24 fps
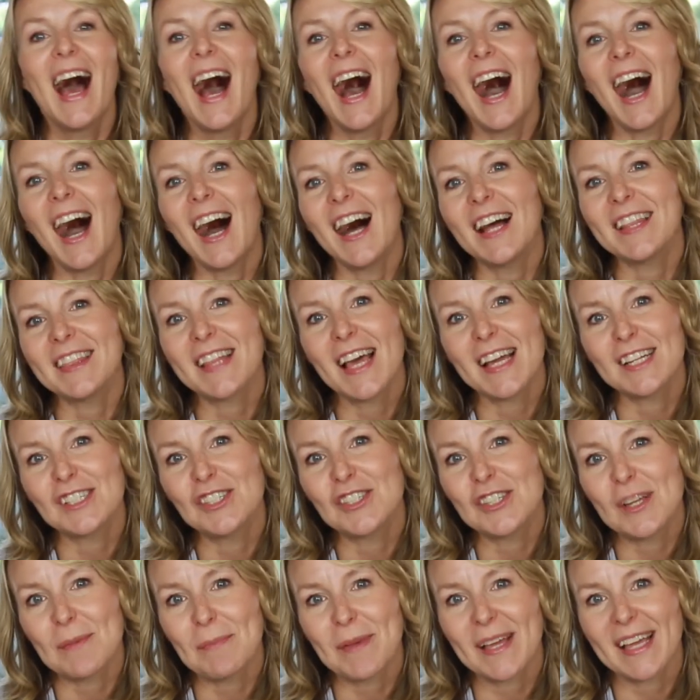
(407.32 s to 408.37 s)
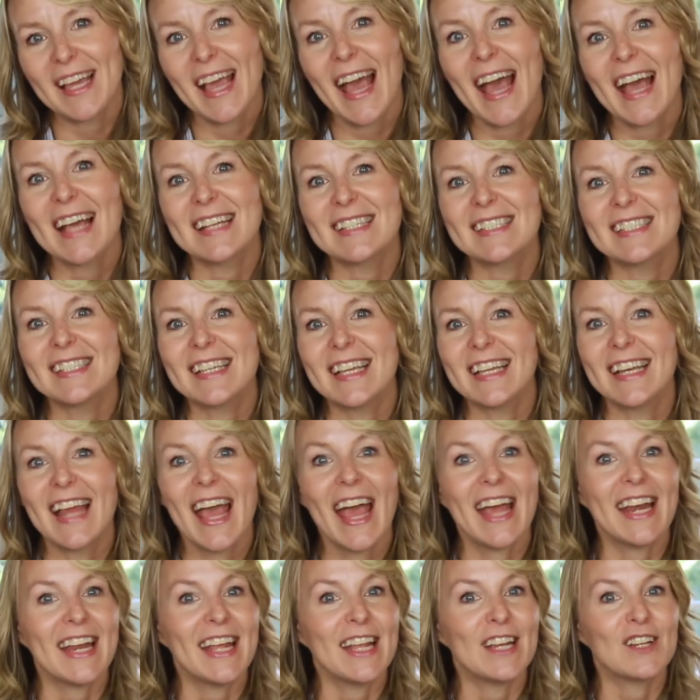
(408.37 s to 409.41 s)
Online shipping has seen
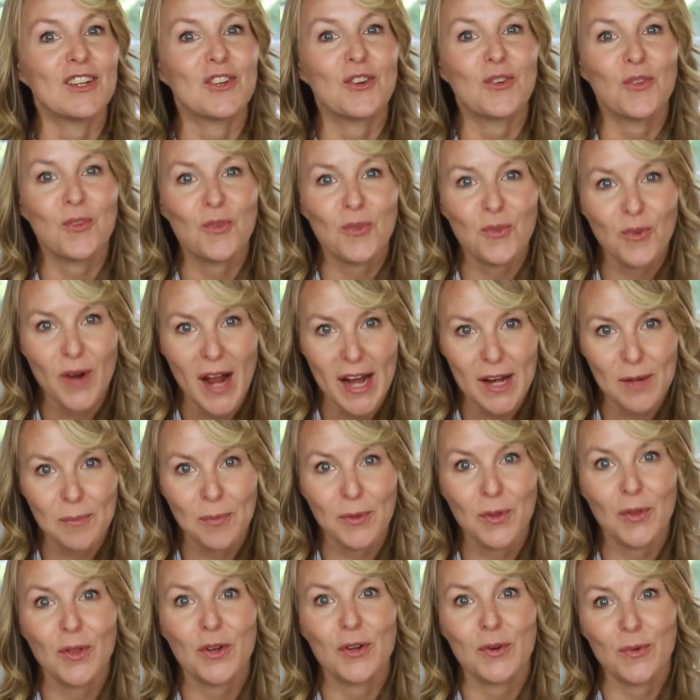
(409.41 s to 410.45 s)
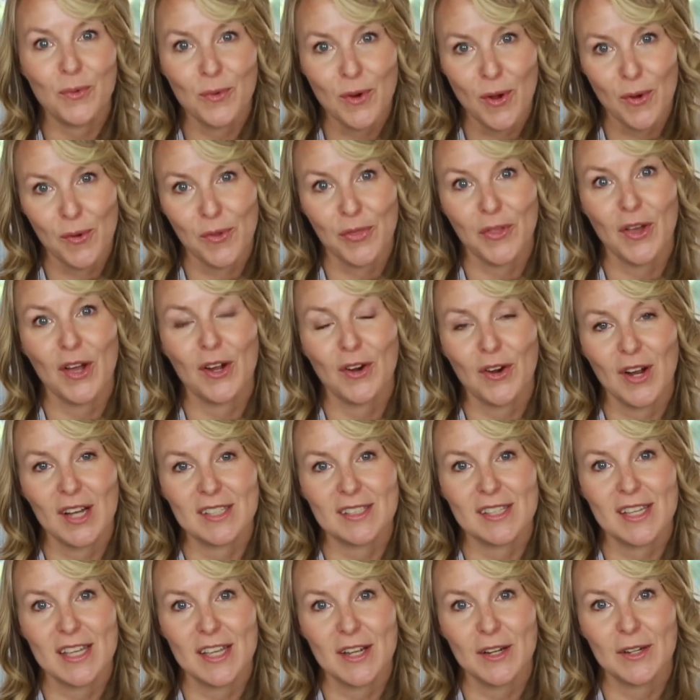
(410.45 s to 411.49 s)
an incredible growth across
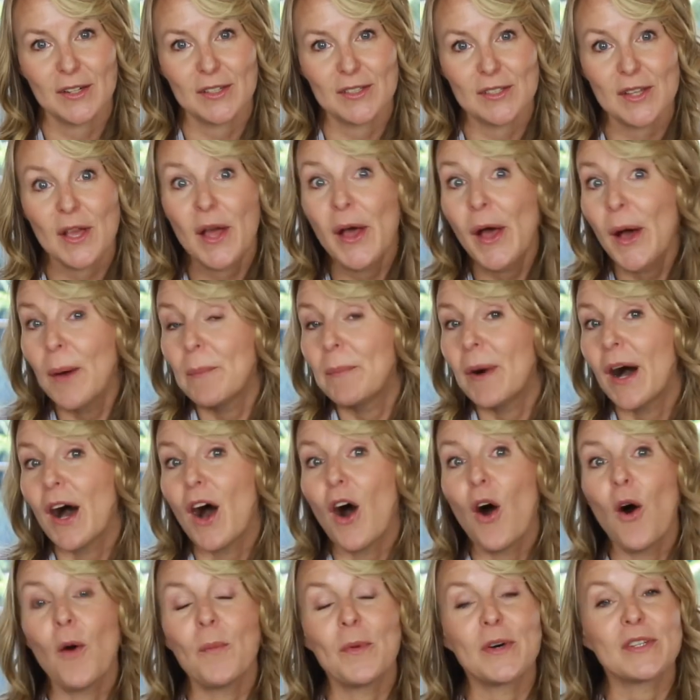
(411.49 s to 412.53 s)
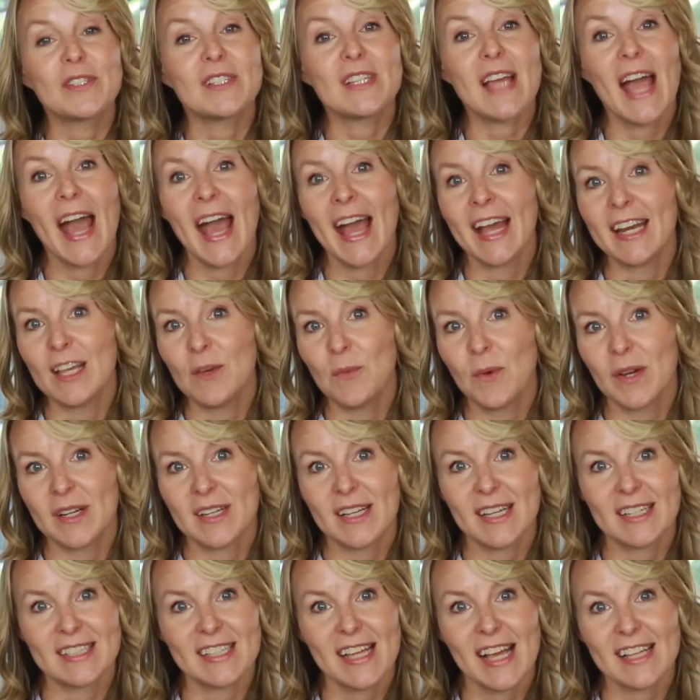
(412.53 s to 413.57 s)
the years, but almost anyone
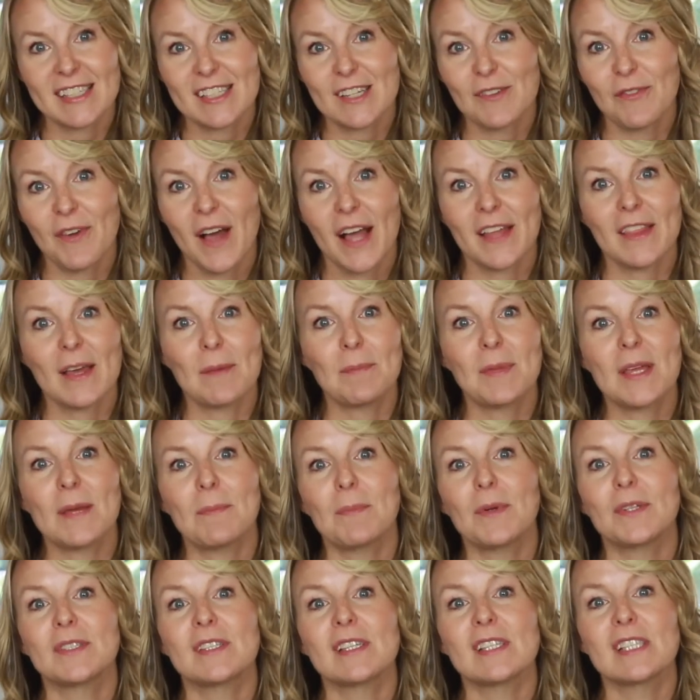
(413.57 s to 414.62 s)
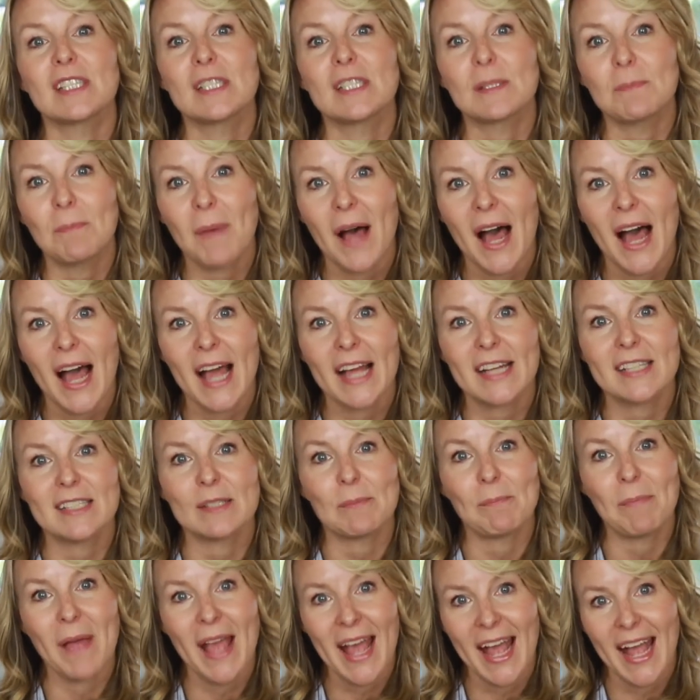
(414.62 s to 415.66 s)
can testify that people despise
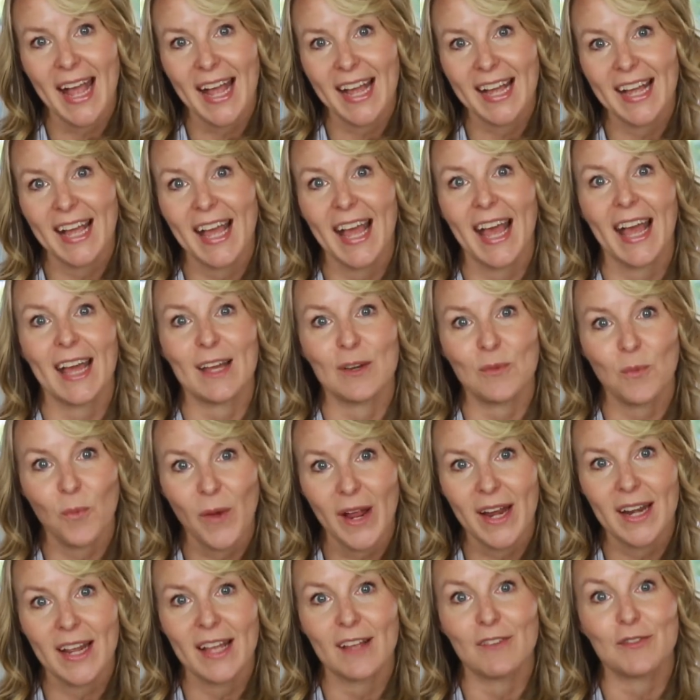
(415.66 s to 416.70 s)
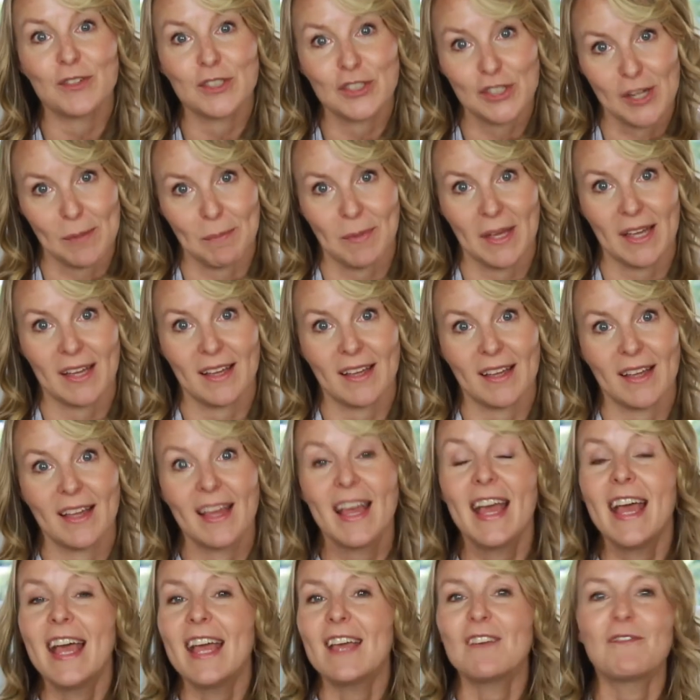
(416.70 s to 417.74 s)
paying and waiting for shipping.
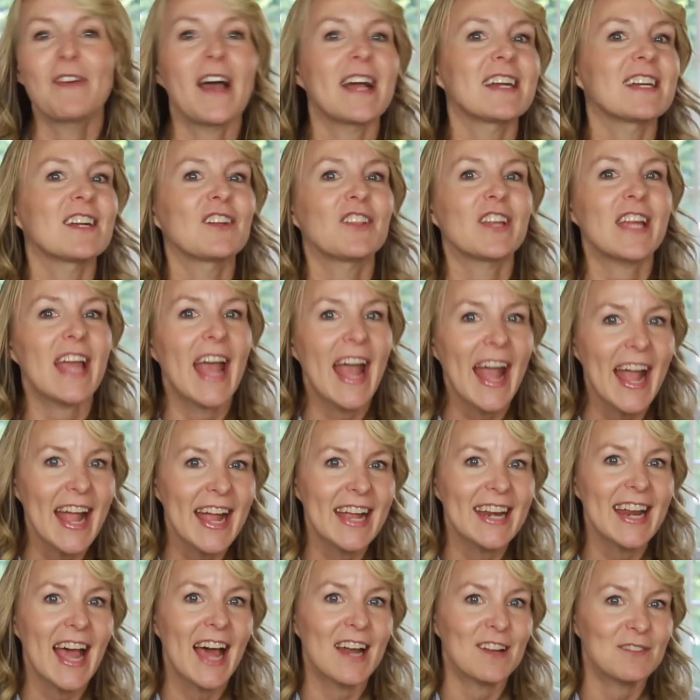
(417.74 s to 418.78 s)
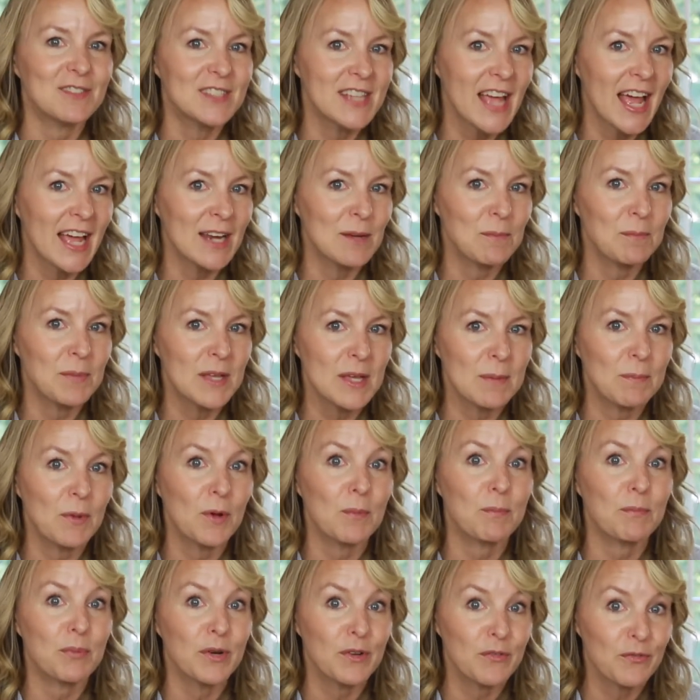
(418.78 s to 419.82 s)
In fact, nearly 8 out of 10 people
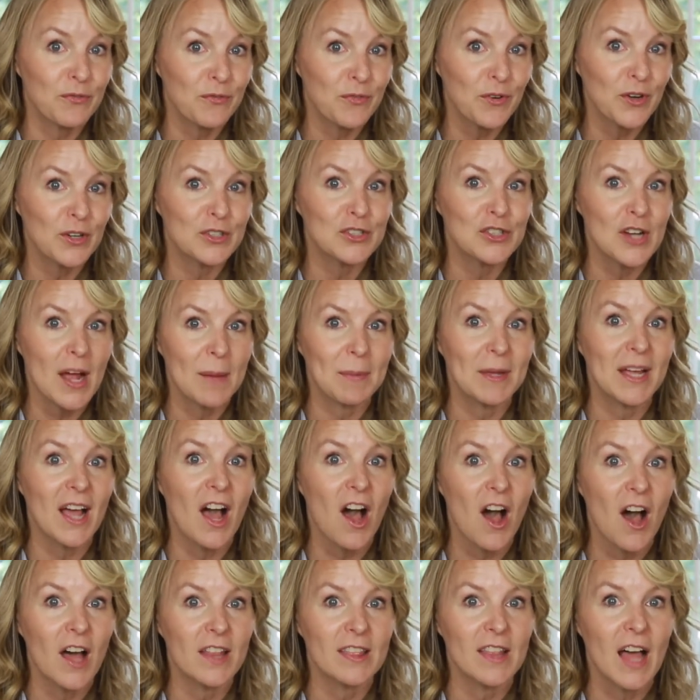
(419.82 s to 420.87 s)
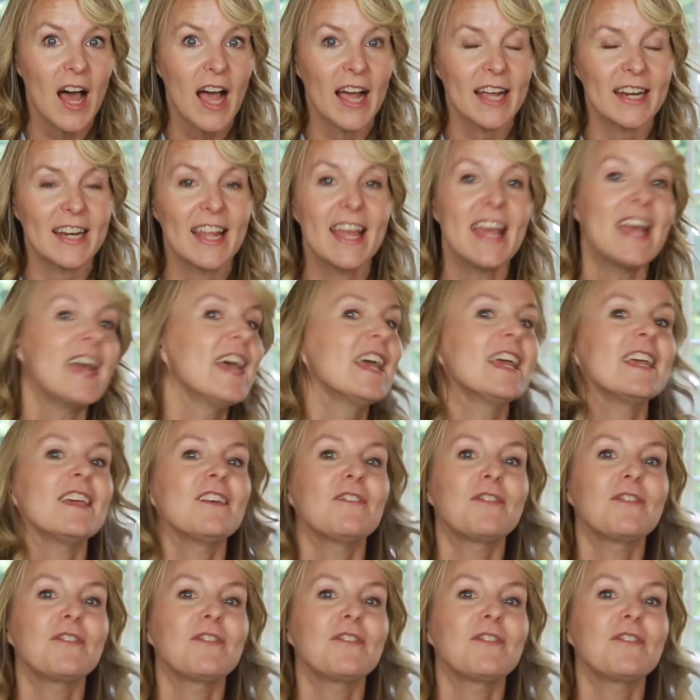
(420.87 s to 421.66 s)
prefer shopping online if